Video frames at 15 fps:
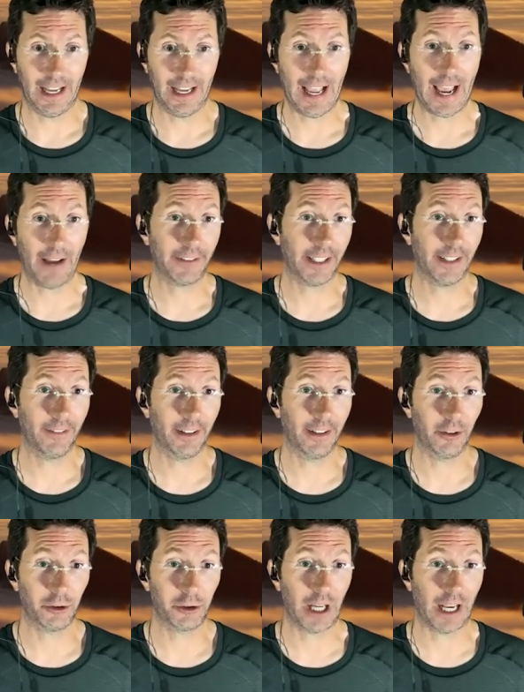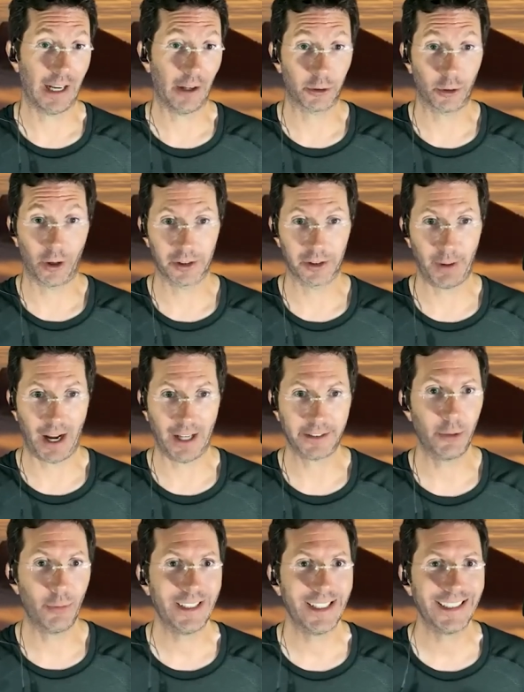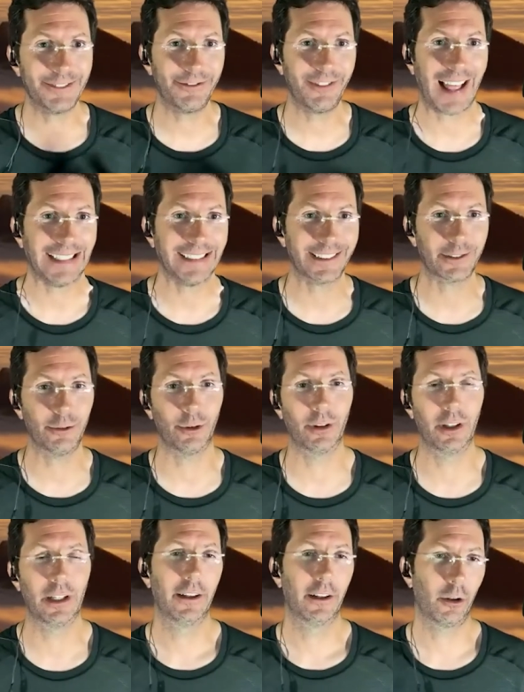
I have to give a little shout out to our sponsor, which is Flight School.